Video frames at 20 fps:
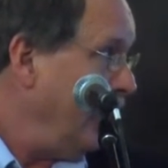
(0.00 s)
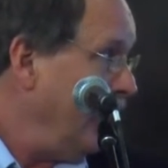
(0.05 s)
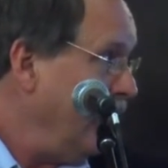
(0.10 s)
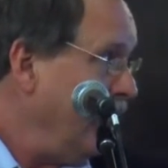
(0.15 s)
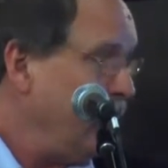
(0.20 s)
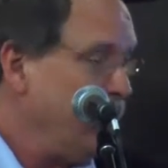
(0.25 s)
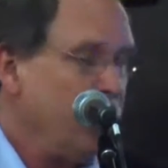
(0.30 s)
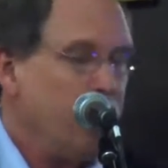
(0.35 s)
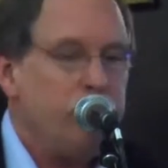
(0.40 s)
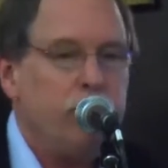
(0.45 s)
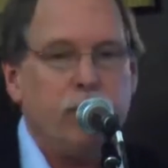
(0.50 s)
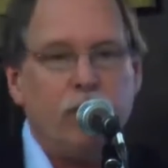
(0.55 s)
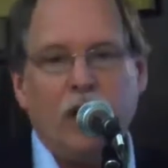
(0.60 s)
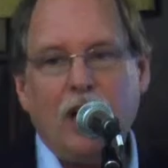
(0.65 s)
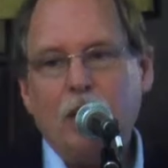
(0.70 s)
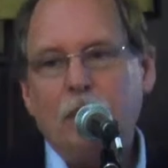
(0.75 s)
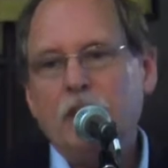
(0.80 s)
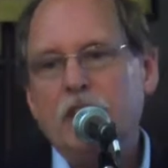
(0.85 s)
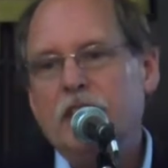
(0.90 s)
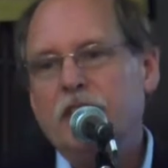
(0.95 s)
And the
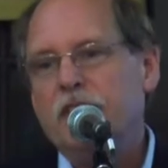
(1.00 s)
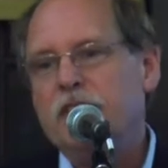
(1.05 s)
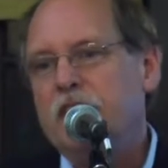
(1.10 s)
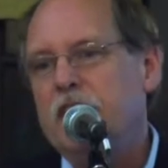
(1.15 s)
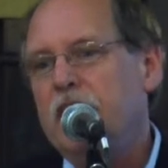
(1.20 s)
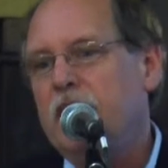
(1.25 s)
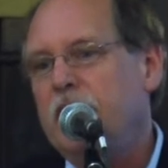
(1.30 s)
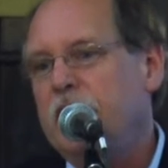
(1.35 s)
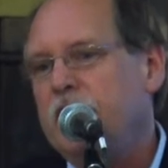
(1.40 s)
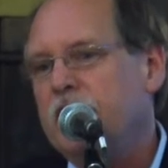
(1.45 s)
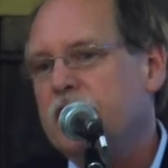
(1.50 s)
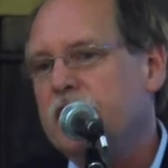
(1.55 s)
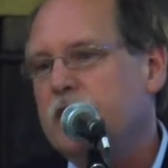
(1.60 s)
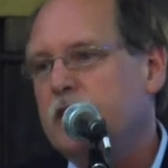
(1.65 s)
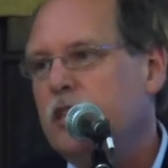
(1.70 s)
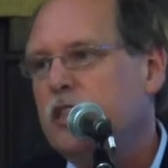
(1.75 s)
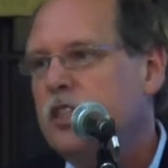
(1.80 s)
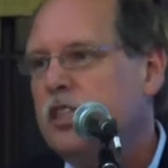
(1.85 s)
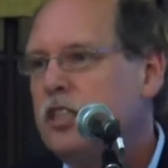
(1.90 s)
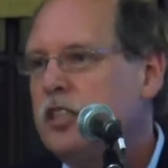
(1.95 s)
promise of Sydney
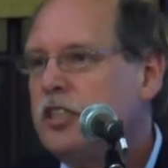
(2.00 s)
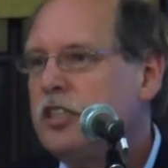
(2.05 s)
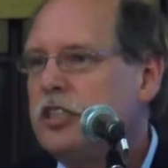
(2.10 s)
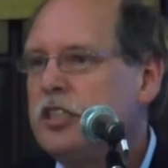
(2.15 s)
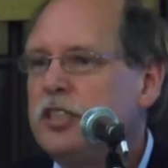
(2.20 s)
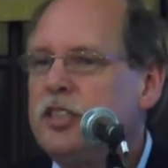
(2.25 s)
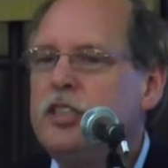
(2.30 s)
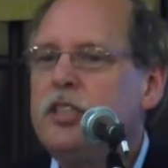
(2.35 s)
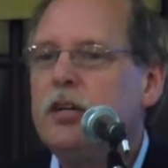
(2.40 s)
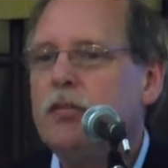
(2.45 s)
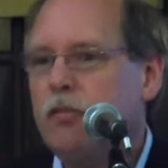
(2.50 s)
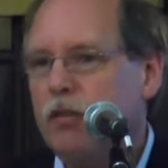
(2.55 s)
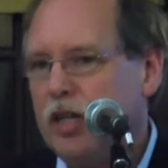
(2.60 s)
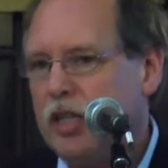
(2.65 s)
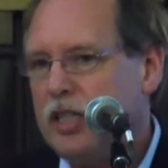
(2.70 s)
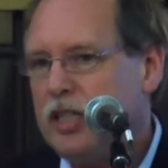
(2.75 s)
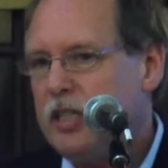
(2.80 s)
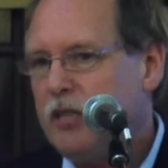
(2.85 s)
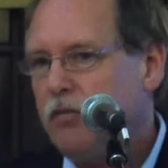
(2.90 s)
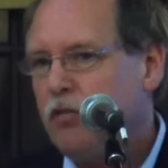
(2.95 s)
is, is
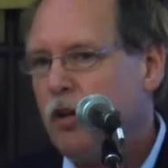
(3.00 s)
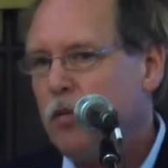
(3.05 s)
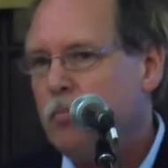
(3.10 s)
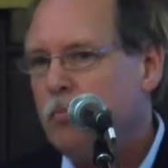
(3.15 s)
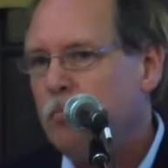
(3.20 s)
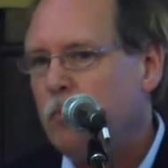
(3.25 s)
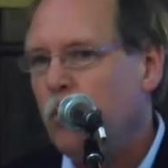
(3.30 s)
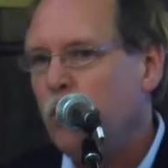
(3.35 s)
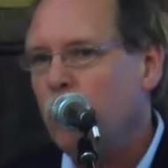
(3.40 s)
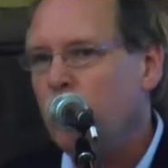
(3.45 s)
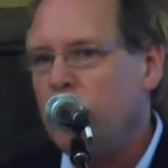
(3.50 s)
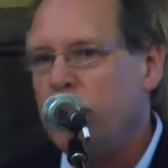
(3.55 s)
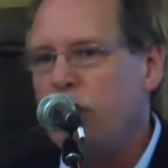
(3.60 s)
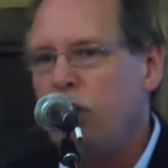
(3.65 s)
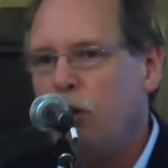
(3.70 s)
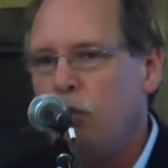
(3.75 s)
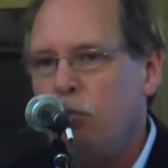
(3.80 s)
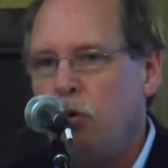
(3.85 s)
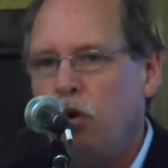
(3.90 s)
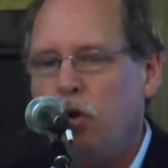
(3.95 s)
different from
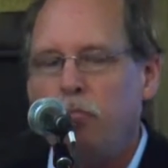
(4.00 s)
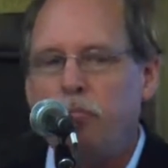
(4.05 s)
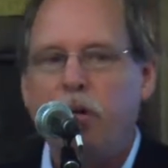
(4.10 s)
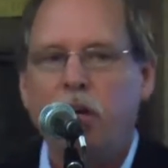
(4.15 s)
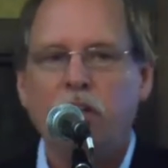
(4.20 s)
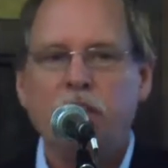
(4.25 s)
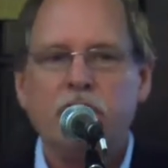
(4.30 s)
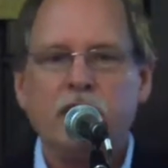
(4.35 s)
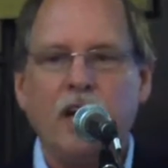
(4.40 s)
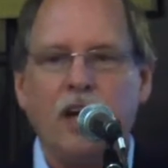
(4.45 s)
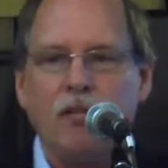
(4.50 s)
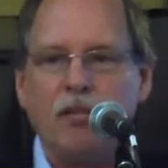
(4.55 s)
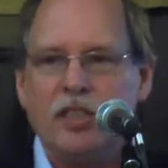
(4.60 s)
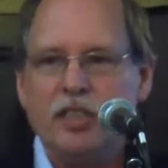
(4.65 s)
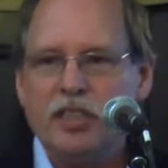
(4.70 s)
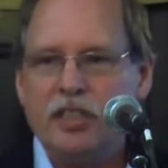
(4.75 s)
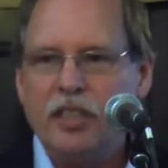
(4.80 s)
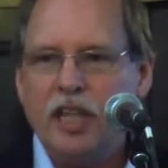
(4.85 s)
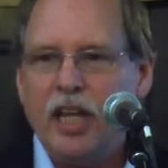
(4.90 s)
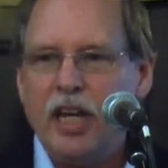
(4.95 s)
earlier World Parks
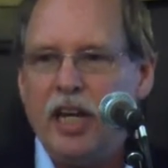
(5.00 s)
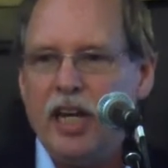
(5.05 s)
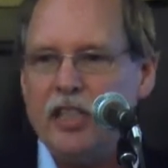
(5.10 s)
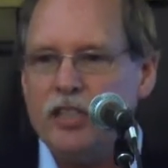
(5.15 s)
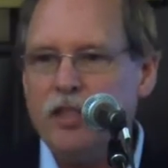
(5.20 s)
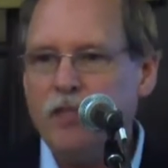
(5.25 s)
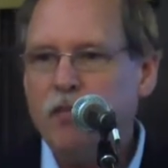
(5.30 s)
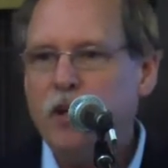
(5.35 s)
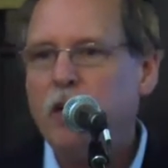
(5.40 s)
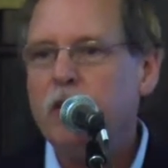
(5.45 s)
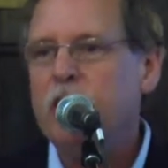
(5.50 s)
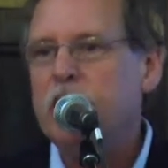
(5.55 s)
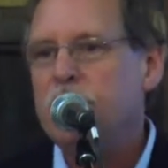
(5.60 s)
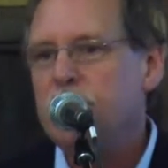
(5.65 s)
Congress in that it has a very